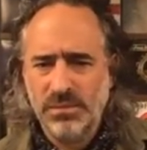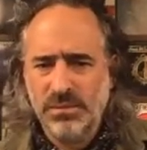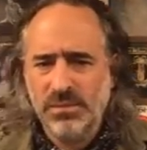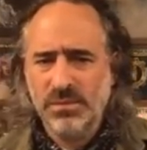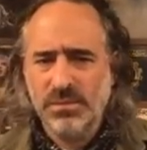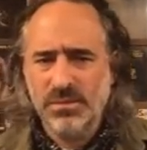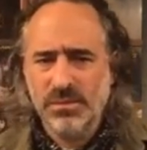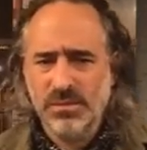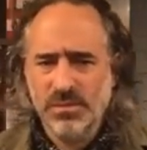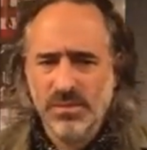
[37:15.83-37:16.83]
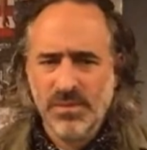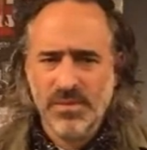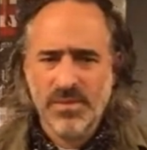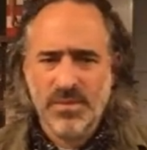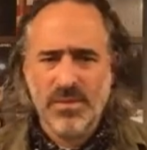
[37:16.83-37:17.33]

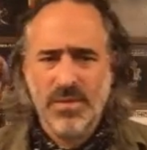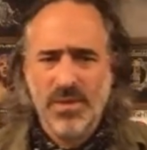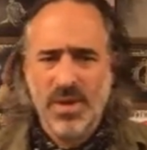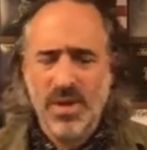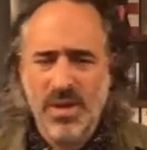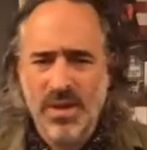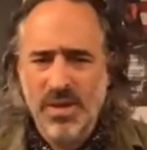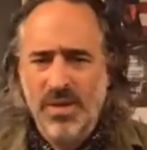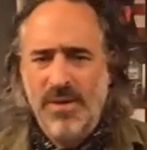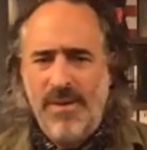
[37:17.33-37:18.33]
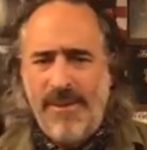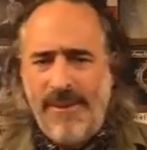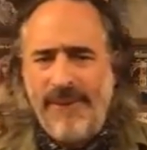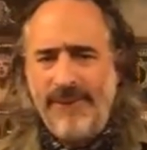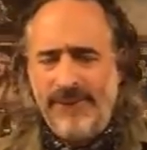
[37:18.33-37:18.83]

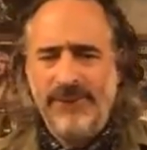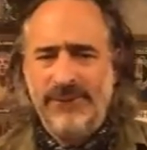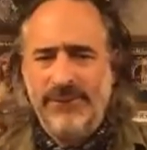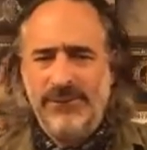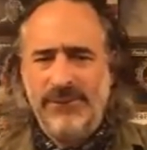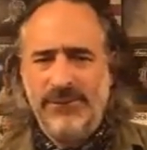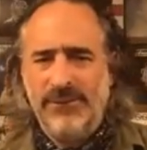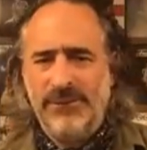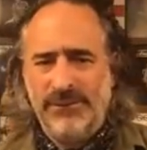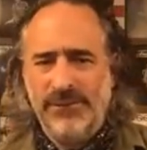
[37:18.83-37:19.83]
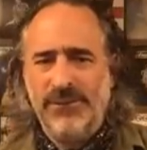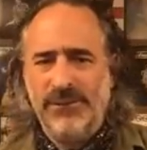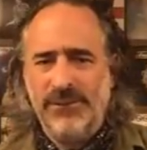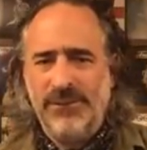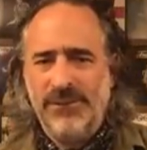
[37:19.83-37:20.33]

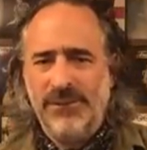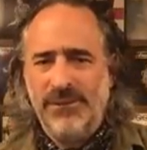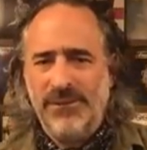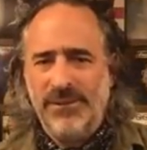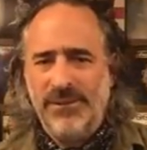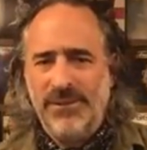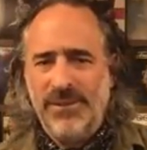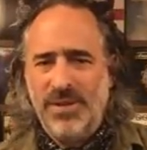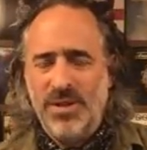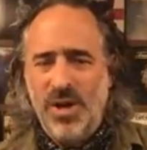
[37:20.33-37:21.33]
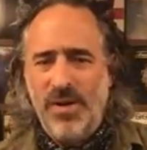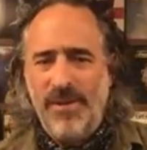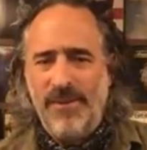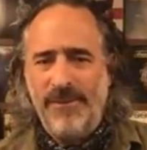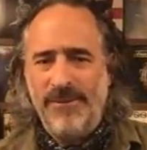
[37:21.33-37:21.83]

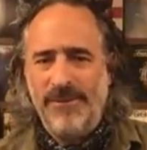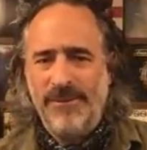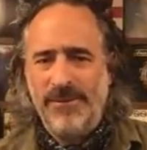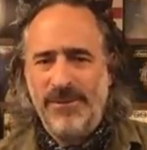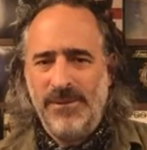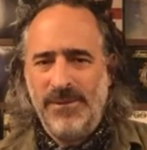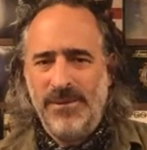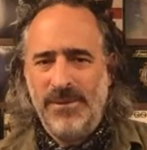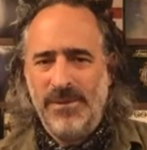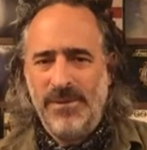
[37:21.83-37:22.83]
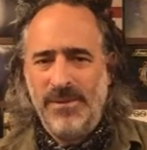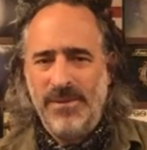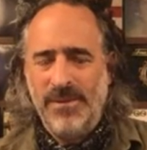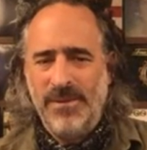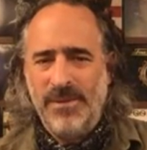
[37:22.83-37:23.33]

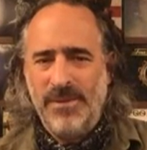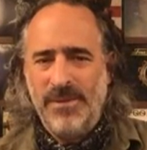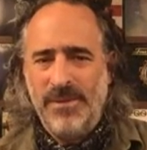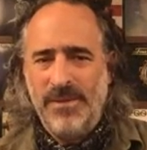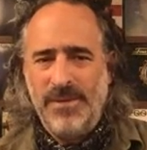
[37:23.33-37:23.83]
No words are spoken by the person on screen.